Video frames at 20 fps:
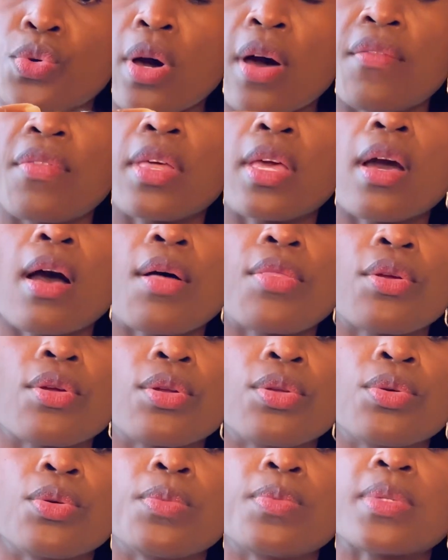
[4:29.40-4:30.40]
of the other
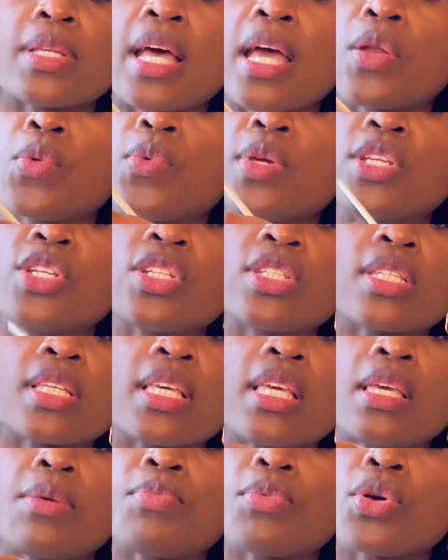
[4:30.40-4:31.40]
loops, and we just
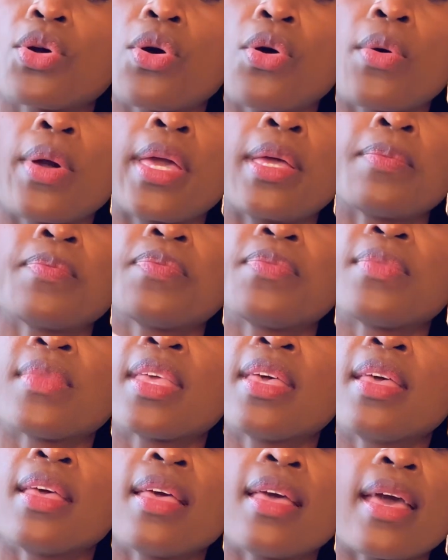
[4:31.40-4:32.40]
keep going
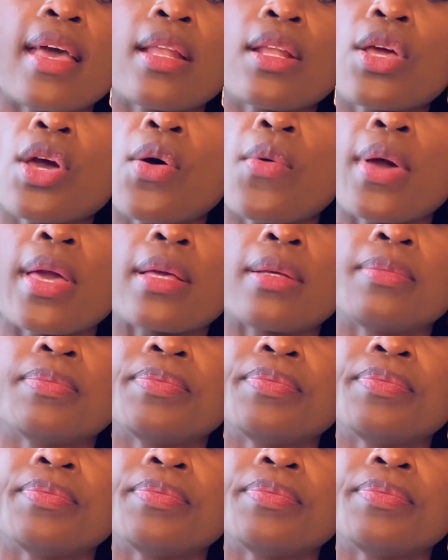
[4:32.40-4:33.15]
and going.